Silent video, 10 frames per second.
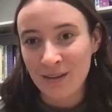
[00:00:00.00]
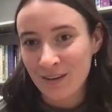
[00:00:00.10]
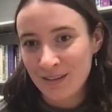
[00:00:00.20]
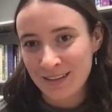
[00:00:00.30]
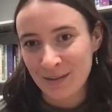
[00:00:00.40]
from other
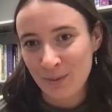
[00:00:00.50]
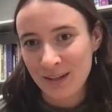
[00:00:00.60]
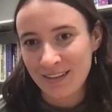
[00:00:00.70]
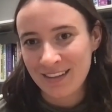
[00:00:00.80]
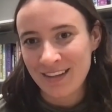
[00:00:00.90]

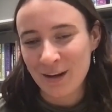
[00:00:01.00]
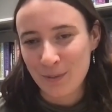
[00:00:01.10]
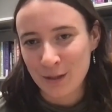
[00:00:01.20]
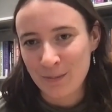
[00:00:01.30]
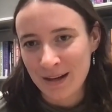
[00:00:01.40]
disciplines and their
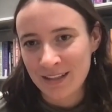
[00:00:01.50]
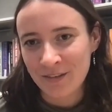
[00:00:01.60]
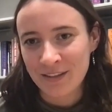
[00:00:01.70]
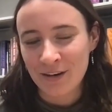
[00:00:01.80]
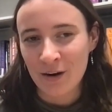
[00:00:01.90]

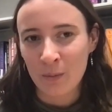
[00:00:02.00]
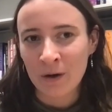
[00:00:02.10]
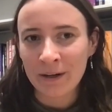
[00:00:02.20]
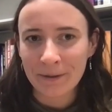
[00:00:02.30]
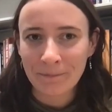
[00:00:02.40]
perspectives in our
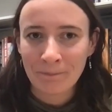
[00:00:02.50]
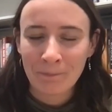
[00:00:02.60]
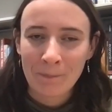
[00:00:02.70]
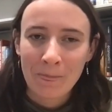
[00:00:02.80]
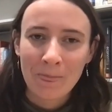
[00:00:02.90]
work.
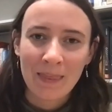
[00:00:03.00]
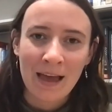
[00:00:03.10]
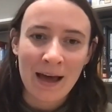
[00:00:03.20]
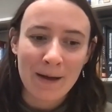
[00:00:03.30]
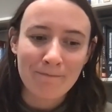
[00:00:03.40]

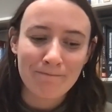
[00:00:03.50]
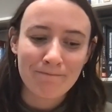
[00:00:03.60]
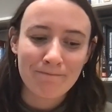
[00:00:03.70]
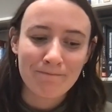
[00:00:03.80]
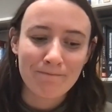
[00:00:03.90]
And
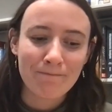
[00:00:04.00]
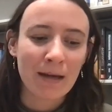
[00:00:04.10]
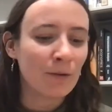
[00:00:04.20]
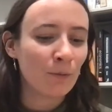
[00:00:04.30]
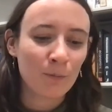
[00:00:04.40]

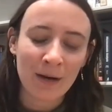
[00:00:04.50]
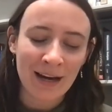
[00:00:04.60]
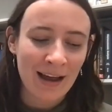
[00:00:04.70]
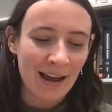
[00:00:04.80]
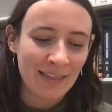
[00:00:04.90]
right,
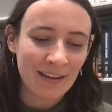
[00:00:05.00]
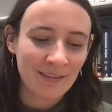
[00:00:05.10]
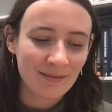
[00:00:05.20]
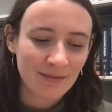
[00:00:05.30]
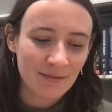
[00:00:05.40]
I think
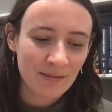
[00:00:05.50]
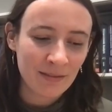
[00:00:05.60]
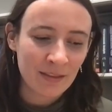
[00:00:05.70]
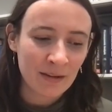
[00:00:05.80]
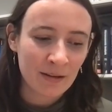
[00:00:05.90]

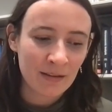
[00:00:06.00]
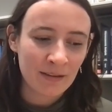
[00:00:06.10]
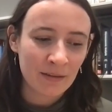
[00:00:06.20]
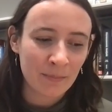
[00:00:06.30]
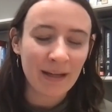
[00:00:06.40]
the
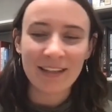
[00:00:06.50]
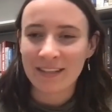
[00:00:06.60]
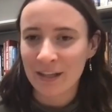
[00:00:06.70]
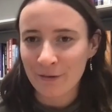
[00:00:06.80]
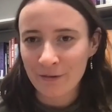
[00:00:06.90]
biggest
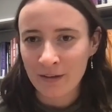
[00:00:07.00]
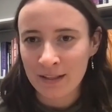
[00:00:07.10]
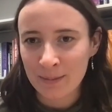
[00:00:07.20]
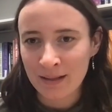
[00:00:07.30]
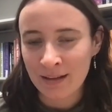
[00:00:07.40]
thing,
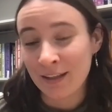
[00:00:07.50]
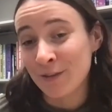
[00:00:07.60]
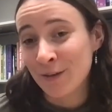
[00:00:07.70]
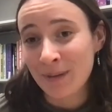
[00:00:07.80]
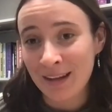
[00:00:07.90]
at least
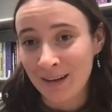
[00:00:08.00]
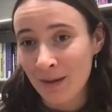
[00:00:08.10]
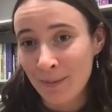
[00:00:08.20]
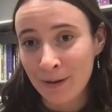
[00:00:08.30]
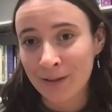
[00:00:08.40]
for me in
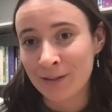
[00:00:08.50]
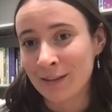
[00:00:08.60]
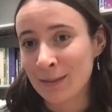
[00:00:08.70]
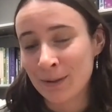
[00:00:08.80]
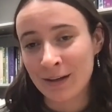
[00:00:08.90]
my personal
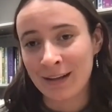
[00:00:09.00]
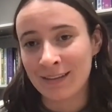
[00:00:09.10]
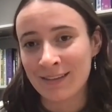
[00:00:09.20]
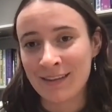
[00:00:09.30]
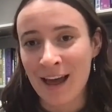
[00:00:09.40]

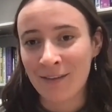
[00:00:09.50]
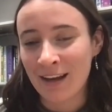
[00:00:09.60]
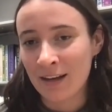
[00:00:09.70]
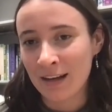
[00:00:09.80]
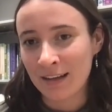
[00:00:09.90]
experience
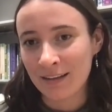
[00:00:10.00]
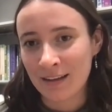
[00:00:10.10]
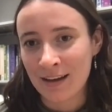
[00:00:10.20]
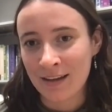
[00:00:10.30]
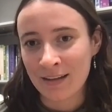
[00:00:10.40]
navigating
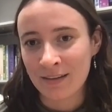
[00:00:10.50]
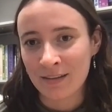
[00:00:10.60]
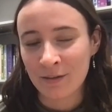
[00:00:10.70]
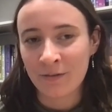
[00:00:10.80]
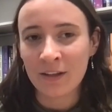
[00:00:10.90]

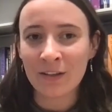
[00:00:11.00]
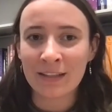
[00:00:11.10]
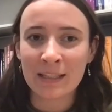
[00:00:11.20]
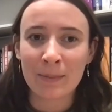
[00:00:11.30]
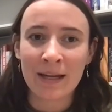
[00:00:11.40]
the field,
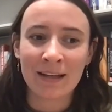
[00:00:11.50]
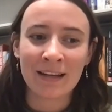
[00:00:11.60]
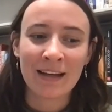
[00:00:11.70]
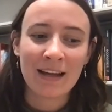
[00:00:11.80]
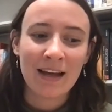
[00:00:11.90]
has been
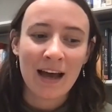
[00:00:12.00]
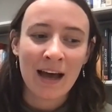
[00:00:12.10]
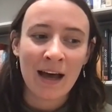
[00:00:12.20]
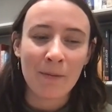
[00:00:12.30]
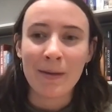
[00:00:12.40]

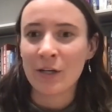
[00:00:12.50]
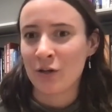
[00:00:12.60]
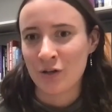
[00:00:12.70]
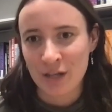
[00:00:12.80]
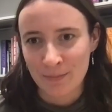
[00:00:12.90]

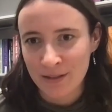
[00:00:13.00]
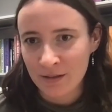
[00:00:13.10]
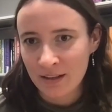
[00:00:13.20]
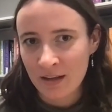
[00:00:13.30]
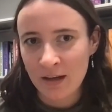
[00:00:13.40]
mentorship. So
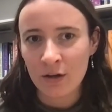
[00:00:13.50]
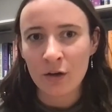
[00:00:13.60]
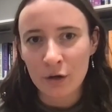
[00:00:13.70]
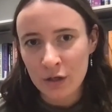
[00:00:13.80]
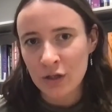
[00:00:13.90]
I think
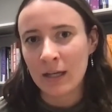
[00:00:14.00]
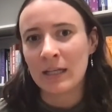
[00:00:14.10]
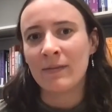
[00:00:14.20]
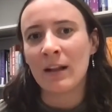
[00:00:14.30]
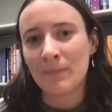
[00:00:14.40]
encouraging and
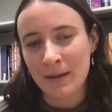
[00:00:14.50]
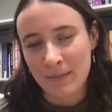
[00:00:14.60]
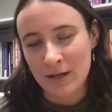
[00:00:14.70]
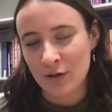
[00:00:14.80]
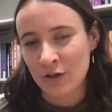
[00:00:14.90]
developing
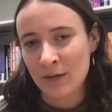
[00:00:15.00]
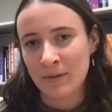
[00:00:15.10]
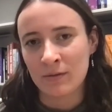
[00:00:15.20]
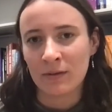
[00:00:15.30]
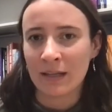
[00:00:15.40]
mentorship
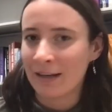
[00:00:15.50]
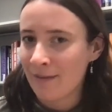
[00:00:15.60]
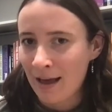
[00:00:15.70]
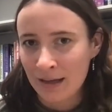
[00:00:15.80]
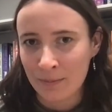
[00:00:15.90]
is really
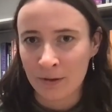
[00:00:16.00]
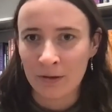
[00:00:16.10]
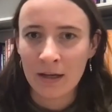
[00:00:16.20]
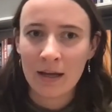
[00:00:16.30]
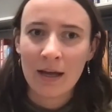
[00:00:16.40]

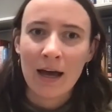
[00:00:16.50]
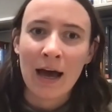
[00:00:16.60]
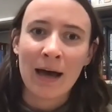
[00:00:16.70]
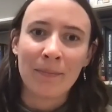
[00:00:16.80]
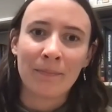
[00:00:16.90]
invaluable.
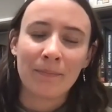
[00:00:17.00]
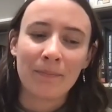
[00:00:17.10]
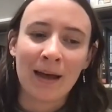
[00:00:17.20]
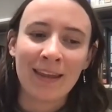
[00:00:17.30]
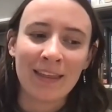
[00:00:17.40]

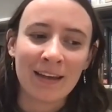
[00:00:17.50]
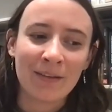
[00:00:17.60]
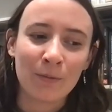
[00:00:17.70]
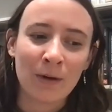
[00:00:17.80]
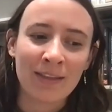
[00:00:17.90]
I think,
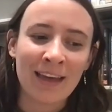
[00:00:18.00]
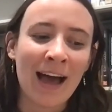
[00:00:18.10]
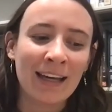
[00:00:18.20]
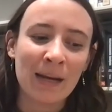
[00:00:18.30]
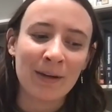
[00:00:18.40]
right, the
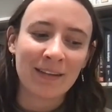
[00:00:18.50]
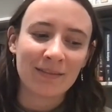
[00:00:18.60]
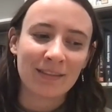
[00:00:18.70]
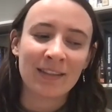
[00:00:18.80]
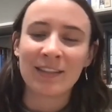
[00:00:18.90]
academic
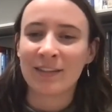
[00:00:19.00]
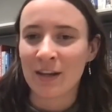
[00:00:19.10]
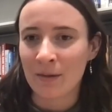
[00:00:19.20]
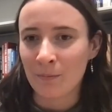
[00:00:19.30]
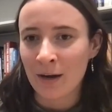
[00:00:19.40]

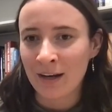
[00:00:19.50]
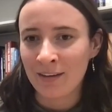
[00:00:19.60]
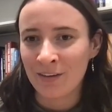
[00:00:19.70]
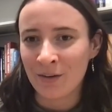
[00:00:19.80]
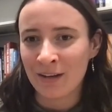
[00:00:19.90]
system, right,
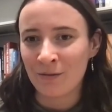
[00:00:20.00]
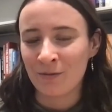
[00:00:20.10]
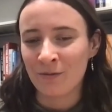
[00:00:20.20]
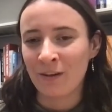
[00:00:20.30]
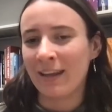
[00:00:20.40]
you get
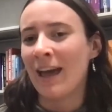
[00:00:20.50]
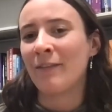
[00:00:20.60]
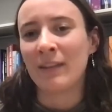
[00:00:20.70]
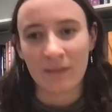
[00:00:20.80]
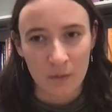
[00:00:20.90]
really
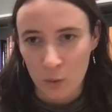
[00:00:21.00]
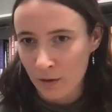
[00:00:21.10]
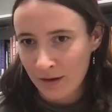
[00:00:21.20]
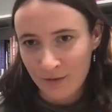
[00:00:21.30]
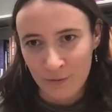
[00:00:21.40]
heavily
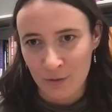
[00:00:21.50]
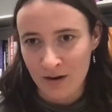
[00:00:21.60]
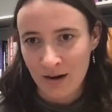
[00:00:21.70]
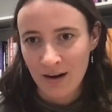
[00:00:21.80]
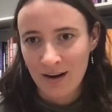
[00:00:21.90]
rewarded
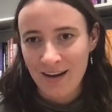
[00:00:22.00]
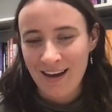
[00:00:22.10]
for